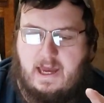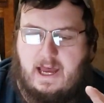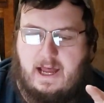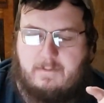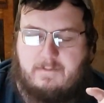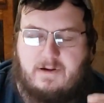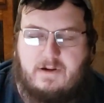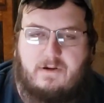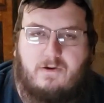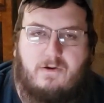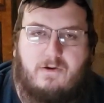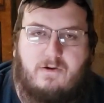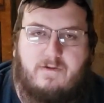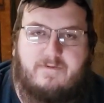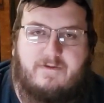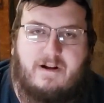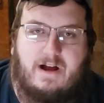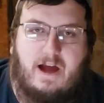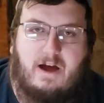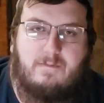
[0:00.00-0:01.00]
I'm going to go
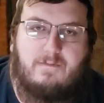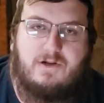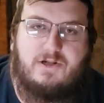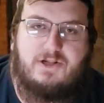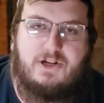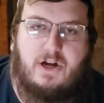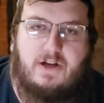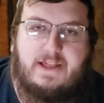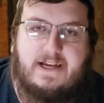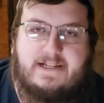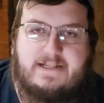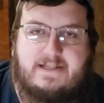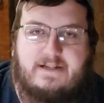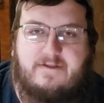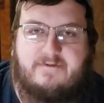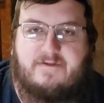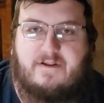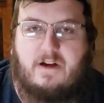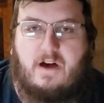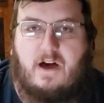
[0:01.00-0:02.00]
over how much all that
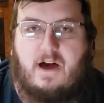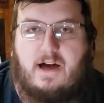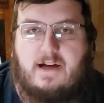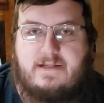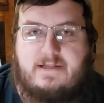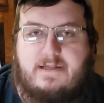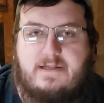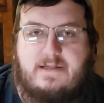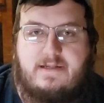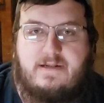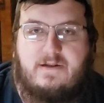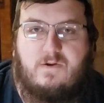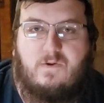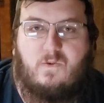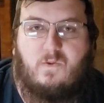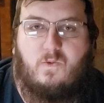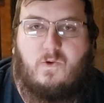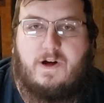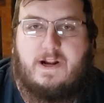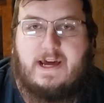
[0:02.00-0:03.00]
stuff costs,
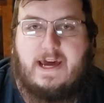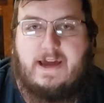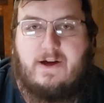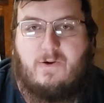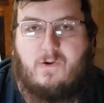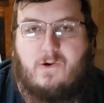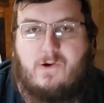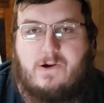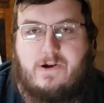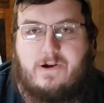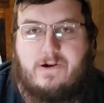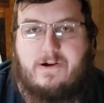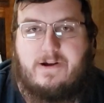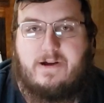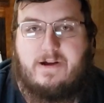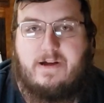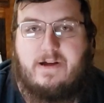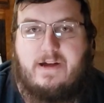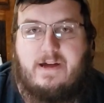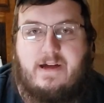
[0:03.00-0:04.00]
what I ordered,
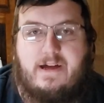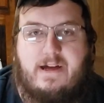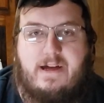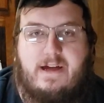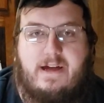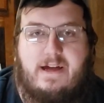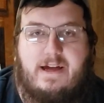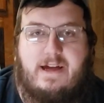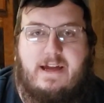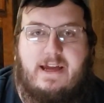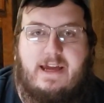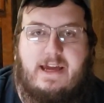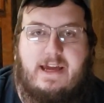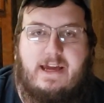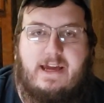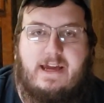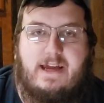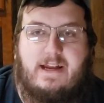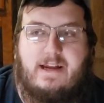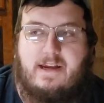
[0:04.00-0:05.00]

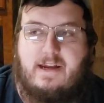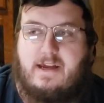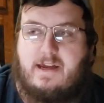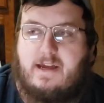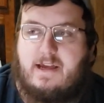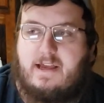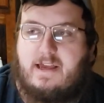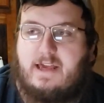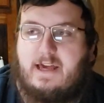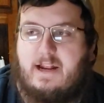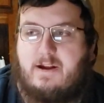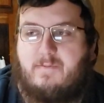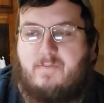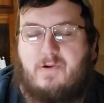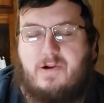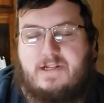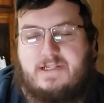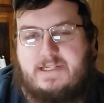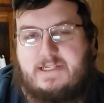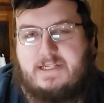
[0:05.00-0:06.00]
and kind of
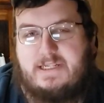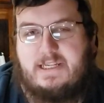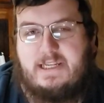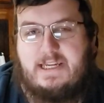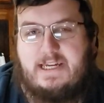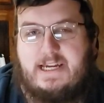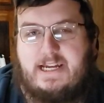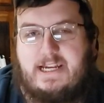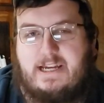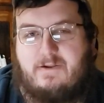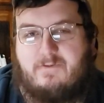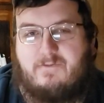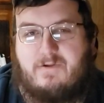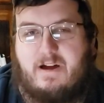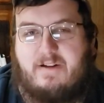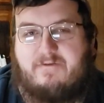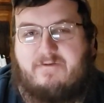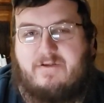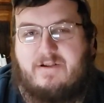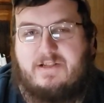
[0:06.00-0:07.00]
put it in
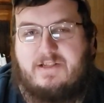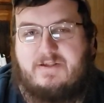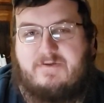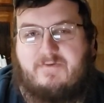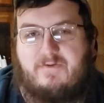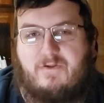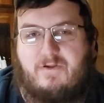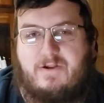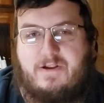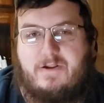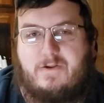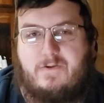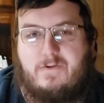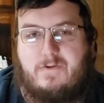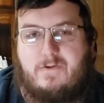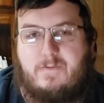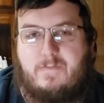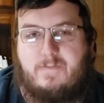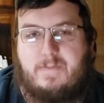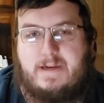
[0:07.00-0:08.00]
reference for
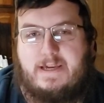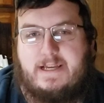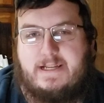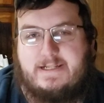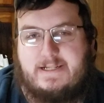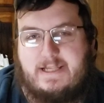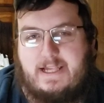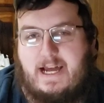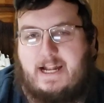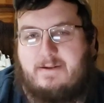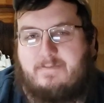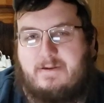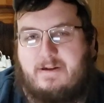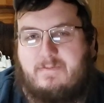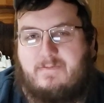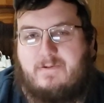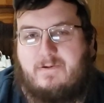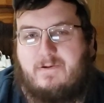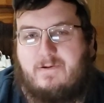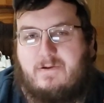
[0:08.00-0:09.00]
you, because a lot of
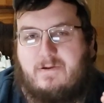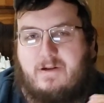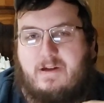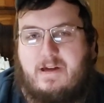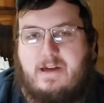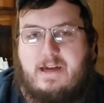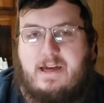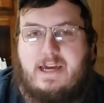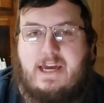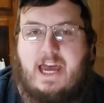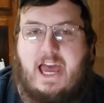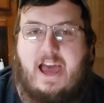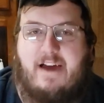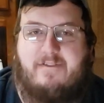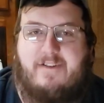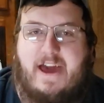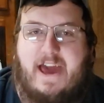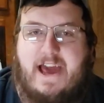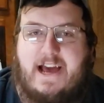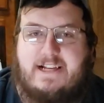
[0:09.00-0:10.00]
people have
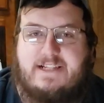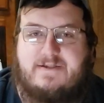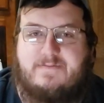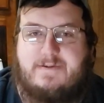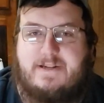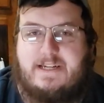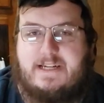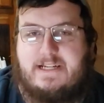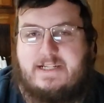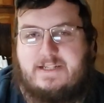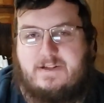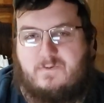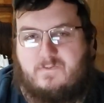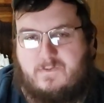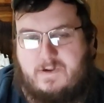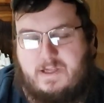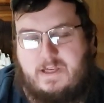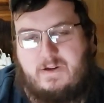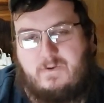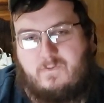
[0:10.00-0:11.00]
asked me, is it
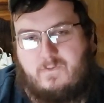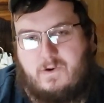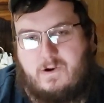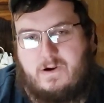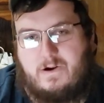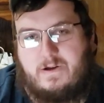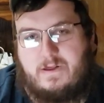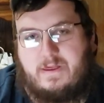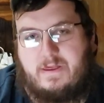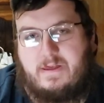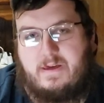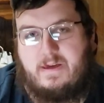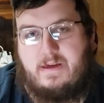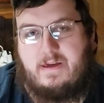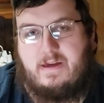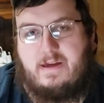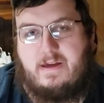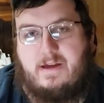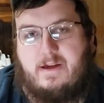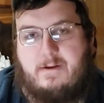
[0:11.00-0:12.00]
really worth
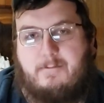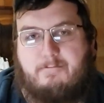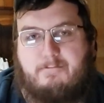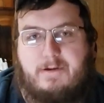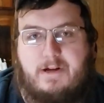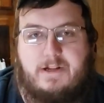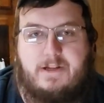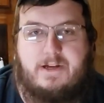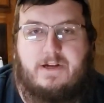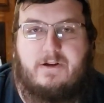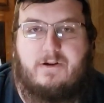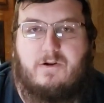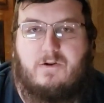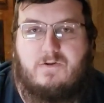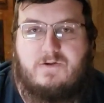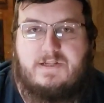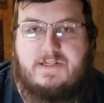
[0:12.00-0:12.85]
building your own